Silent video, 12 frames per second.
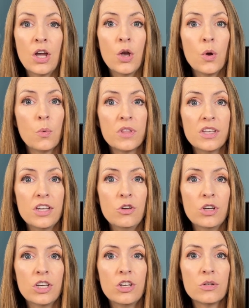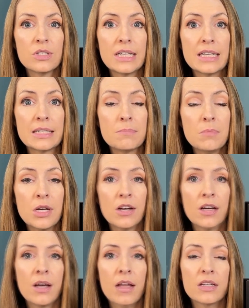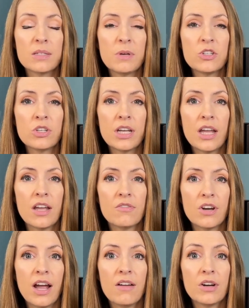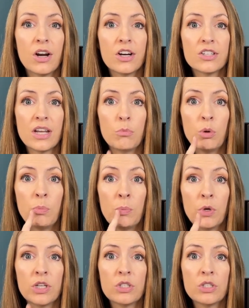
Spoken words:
One thing you can use is a mirror, especially if they're having a hard time remembering to